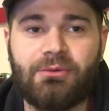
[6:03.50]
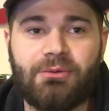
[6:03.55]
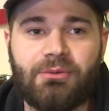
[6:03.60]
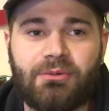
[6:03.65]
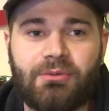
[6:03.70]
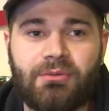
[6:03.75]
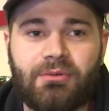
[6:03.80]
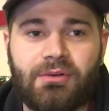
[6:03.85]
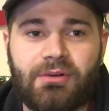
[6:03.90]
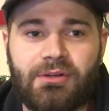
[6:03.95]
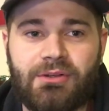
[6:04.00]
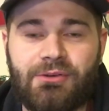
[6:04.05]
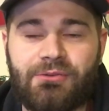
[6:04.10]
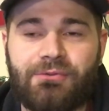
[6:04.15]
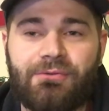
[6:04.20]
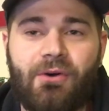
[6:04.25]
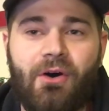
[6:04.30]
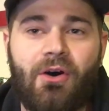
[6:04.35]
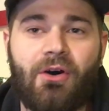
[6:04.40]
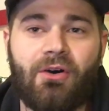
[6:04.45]
you, you
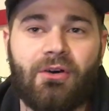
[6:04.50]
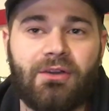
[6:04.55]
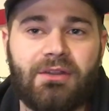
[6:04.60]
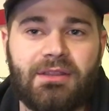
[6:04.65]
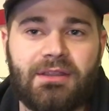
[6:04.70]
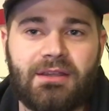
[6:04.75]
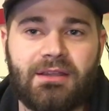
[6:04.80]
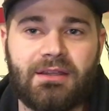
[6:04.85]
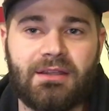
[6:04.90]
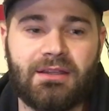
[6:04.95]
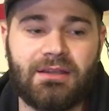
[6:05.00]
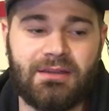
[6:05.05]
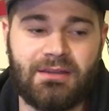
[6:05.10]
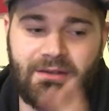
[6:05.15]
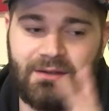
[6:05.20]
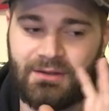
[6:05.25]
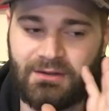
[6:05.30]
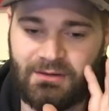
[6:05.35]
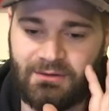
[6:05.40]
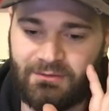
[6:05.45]
fall in the,
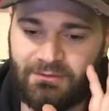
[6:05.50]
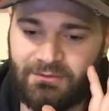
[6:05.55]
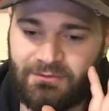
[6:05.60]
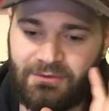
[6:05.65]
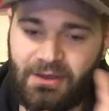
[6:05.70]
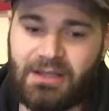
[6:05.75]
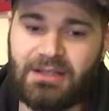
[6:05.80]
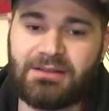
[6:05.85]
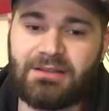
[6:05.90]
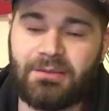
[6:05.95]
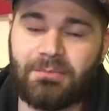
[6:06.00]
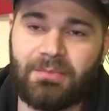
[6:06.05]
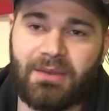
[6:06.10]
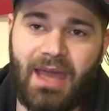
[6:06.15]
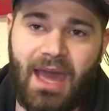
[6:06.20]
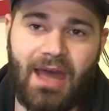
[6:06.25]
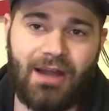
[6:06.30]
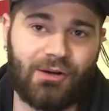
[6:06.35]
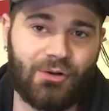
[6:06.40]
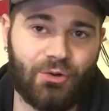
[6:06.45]
the victim
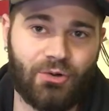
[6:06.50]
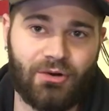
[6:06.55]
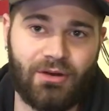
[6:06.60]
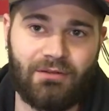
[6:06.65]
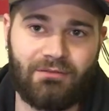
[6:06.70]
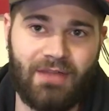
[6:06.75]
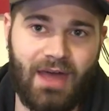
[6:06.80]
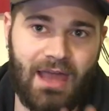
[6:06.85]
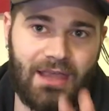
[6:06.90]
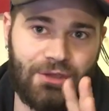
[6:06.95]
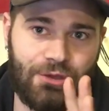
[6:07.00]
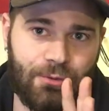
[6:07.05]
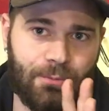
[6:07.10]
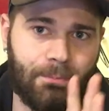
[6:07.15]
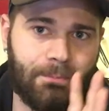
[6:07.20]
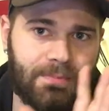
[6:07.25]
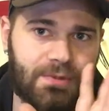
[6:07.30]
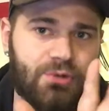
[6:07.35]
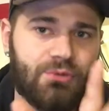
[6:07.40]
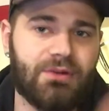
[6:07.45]
category of that. You,
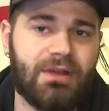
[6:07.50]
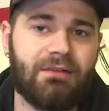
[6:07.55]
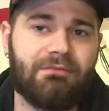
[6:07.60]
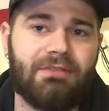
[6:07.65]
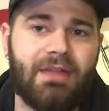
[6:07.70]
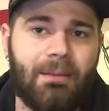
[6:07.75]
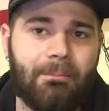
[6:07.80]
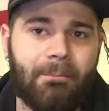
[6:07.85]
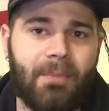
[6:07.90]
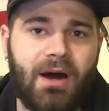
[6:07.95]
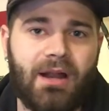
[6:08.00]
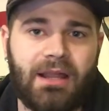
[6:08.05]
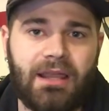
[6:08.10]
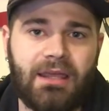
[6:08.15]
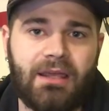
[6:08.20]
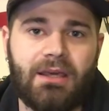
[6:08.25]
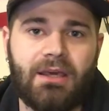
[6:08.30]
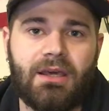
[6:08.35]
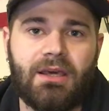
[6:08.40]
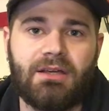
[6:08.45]
you give them
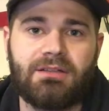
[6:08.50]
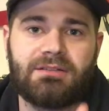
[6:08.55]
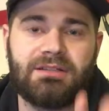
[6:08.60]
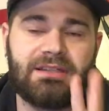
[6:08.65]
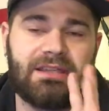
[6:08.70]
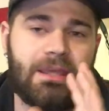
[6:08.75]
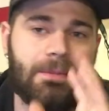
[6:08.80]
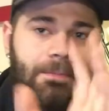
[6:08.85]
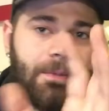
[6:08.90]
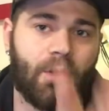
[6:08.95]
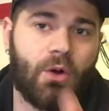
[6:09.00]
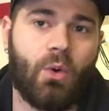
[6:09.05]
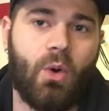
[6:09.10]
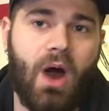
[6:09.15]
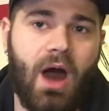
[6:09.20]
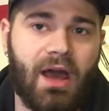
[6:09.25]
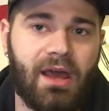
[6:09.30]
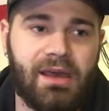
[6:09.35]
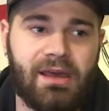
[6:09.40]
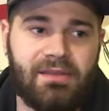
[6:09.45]
money to keep it
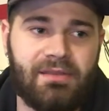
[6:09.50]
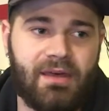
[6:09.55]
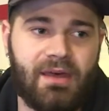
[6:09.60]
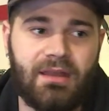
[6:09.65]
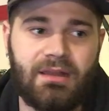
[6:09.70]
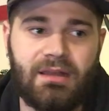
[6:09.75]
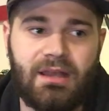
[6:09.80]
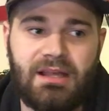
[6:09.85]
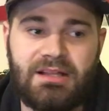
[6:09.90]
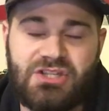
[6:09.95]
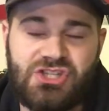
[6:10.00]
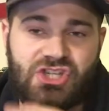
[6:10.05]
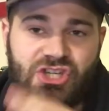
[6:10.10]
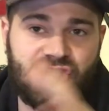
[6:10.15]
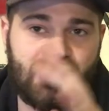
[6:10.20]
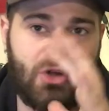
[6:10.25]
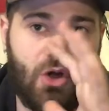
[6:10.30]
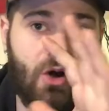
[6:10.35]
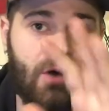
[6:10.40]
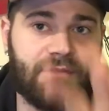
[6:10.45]
quiet, and then it's
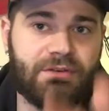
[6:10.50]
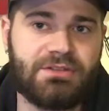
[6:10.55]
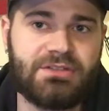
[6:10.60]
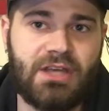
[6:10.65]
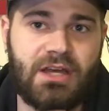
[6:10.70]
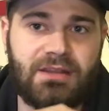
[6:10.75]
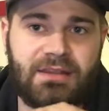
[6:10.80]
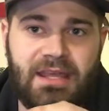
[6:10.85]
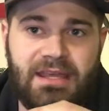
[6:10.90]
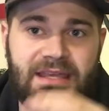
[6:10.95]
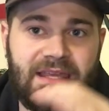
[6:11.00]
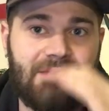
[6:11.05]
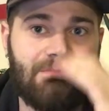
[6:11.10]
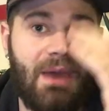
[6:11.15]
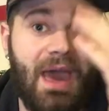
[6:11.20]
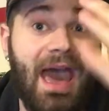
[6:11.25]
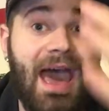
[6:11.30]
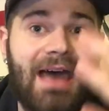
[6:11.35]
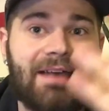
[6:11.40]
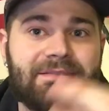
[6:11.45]
just all of a sudden they keep
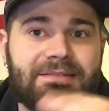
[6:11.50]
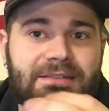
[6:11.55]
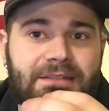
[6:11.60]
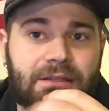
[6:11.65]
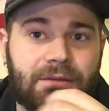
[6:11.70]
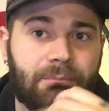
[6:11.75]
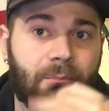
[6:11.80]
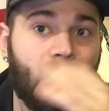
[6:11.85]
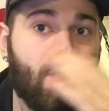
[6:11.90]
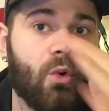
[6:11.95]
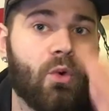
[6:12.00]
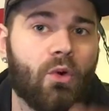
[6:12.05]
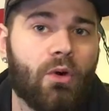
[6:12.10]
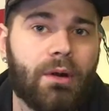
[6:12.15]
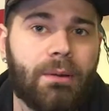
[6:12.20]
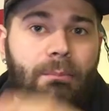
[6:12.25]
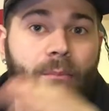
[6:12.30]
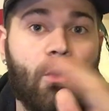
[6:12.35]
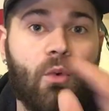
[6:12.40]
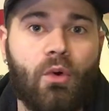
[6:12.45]
asking more
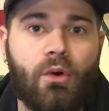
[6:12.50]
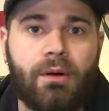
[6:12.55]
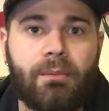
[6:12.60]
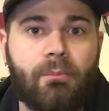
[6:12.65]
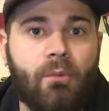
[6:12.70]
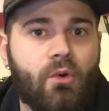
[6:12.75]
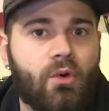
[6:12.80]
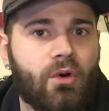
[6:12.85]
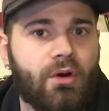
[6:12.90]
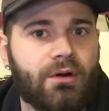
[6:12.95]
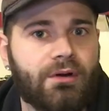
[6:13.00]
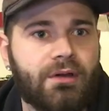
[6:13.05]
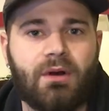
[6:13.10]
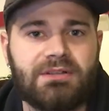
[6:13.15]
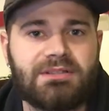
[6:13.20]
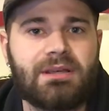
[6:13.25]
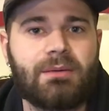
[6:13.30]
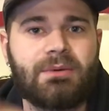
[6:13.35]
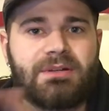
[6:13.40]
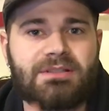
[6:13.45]
and more and more.
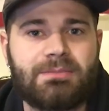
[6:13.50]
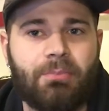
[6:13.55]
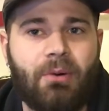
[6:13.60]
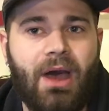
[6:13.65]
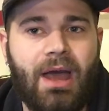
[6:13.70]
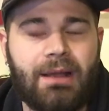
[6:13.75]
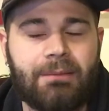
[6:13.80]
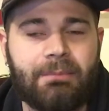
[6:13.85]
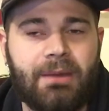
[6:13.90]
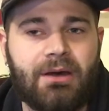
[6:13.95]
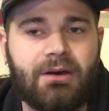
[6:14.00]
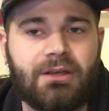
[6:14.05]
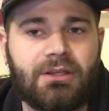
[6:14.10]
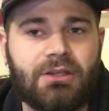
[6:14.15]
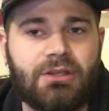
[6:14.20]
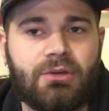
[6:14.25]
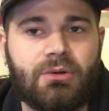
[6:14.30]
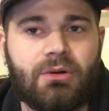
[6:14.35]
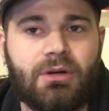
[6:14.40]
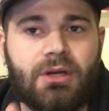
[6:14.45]
Someone's
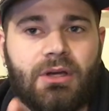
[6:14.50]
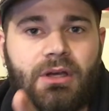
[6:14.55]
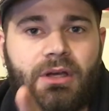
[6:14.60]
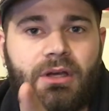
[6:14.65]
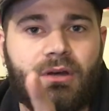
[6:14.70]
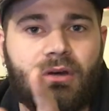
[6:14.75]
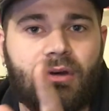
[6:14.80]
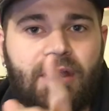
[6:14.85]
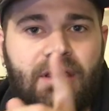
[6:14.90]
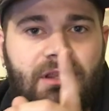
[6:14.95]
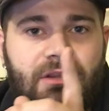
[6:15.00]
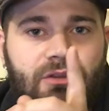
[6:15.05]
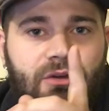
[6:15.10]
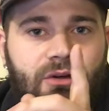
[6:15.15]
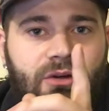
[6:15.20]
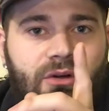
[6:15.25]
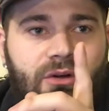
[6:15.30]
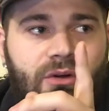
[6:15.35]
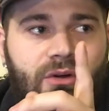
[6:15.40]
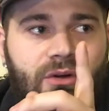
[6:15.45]
blackmailing you.
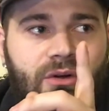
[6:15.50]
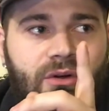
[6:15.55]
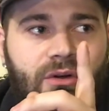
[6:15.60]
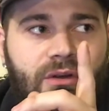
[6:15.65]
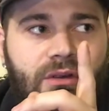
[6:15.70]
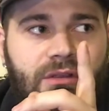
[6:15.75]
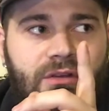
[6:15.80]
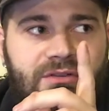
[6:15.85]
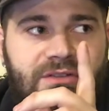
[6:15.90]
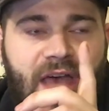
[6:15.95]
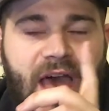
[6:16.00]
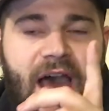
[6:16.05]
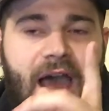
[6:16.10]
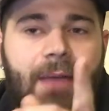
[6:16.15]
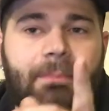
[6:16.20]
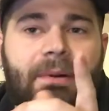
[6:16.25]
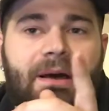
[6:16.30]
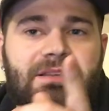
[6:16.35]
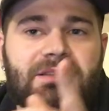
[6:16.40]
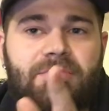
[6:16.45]
Either there's a
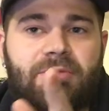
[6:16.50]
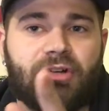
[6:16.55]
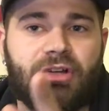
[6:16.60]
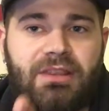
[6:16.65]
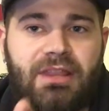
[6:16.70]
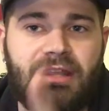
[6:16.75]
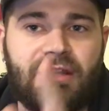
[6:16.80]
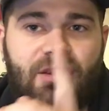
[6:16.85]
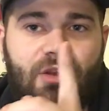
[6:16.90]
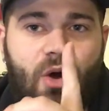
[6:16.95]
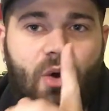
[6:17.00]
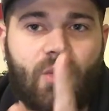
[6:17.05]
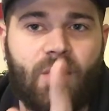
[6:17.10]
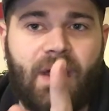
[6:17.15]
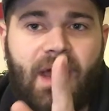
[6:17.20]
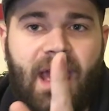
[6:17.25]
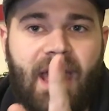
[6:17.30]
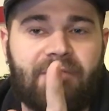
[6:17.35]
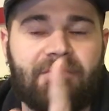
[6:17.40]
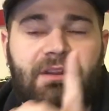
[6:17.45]
high possibility they
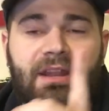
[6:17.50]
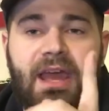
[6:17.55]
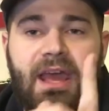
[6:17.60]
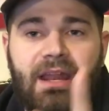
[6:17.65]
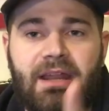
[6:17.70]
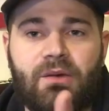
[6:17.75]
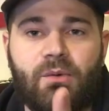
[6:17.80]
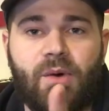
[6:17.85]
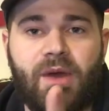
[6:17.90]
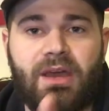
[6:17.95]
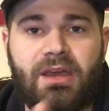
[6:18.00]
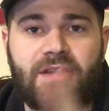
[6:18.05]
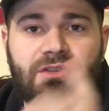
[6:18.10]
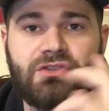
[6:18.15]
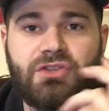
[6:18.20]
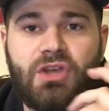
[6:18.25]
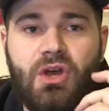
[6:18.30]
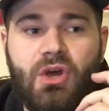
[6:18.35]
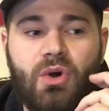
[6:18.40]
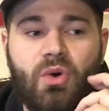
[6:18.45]
don't have it
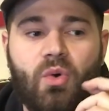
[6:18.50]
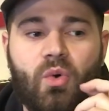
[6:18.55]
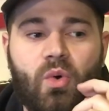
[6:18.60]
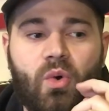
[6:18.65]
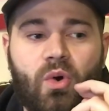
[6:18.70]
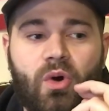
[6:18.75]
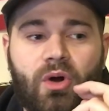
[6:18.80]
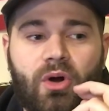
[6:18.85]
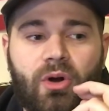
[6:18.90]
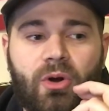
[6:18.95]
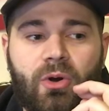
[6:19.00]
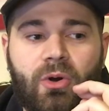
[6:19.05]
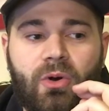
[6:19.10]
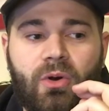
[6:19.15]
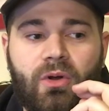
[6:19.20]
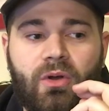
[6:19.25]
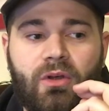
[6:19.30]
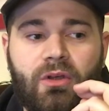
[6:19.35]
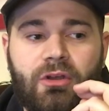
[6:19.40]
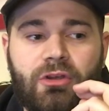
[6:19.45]
anyways, or
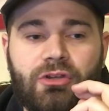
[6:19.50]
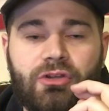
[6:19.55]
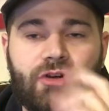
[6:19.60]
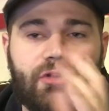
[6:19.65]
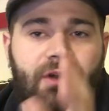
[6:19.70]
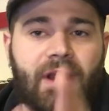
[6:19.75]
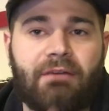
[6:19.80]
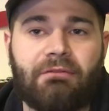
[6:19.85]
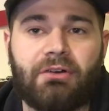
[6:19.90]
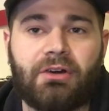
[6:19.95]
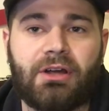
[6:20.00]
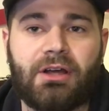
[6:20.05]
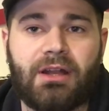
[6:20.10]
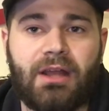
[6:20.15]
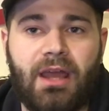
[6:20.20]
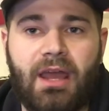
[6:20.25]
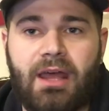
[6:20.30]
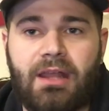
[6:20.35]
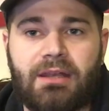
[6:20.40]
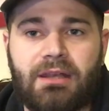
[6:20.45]
you're never
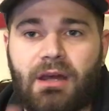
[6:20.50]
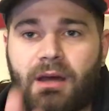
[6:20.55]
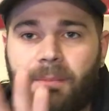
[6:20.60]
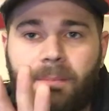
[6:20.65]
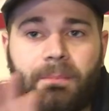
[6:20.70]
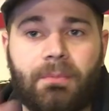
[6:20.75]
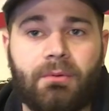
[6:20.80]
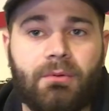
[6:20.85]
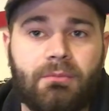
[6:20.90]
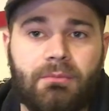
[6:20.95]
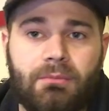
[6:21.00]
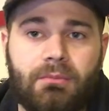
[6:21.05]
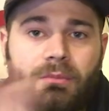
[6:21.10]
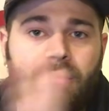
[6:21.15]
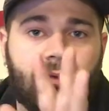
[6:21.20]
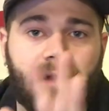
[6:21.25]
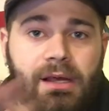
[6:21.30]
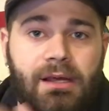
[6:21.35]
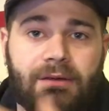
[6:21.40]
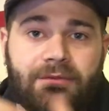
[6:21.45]
gonna end up
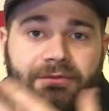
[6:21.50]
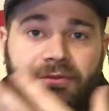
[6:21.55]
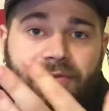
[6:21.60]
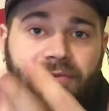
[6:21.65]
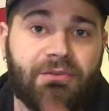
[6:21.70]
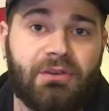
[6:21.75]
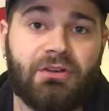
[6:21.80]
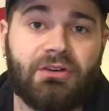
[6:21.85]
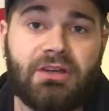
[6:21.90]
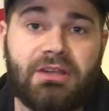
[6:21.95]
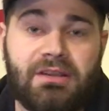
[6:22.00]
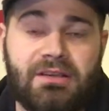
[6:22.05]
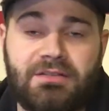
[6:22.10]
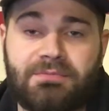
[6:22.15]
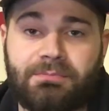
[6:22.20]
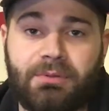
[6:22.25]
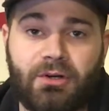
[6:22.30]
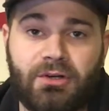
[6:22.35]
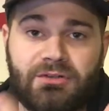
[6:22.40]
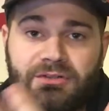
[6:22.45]
like fulfilling
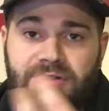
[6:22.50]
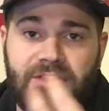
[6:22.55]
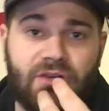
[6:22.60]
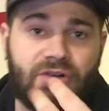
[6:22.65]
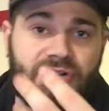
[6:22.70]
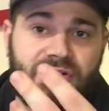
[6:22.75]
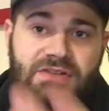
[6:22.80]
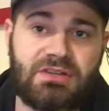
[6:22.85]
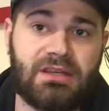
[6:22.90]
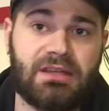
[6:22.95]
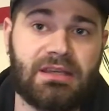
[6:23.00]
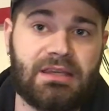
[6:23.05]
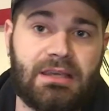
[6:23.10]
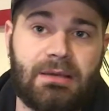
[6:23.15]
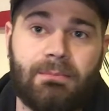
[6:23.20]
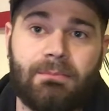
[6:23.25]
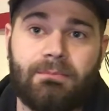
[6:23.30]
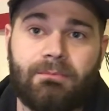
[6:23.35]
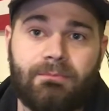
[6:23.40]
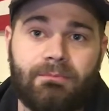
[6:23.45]
this person. They're just gonna
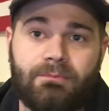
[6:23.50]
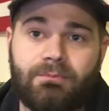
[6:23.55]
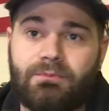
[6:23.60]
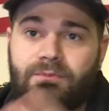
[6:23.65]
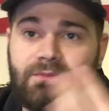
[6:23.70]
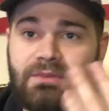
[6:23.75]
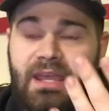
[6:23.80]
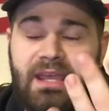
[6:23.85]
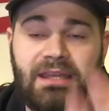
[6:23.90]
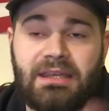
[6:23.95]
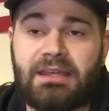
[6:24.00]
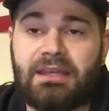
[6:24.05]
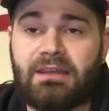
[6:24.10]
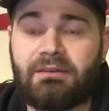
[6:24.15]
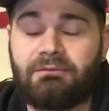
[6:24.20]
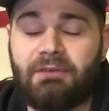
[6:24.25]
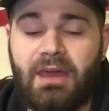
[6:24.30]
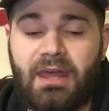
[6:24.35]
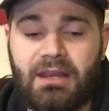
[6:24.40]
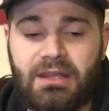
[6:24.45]
keep taking
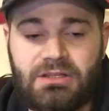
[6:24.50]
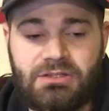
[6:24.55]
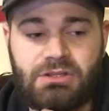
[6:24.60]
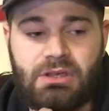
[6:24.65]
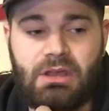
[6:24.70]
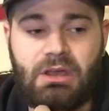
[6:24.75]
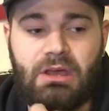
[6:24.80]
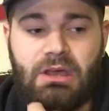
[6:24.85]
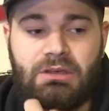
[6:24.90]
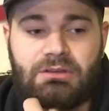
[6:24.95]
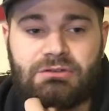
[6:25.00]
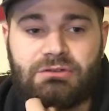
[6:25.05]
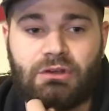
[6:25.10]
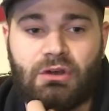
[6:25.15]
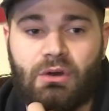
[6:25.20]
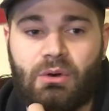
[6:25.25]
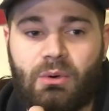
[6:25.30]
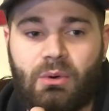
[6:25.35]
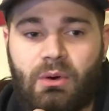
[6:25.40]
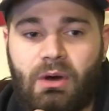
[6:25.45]
advantage.
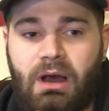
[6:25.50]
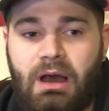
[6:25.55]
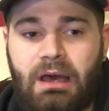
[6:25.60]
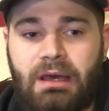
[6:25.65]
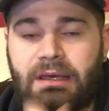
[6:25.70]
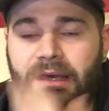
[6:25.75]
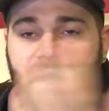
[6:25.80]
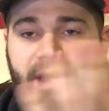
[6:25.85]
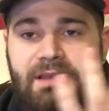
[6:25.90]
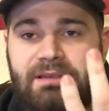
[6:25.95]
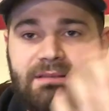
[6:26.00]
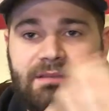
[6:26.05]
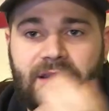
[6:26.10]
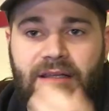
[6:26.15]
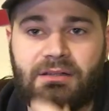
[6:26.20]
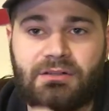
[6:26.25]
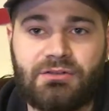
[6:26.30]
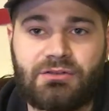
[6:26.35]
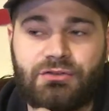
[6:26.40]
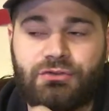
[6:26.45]
So I, I
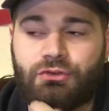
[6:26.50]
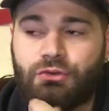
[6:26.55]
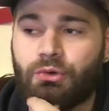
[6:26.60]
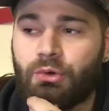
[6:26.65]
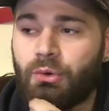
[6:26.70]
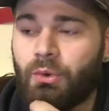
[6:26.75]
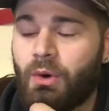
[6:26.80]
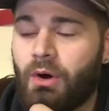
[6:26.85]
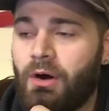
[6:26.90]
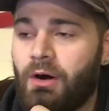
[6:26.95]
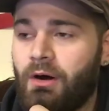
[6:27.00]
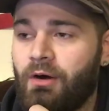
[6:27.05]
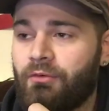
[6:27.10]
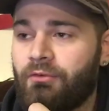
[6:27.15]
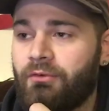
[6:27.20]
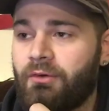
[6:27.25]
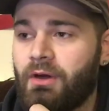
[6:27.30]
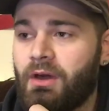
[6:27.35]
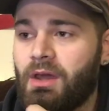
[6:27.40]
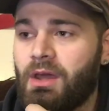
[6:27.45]
said, screw off.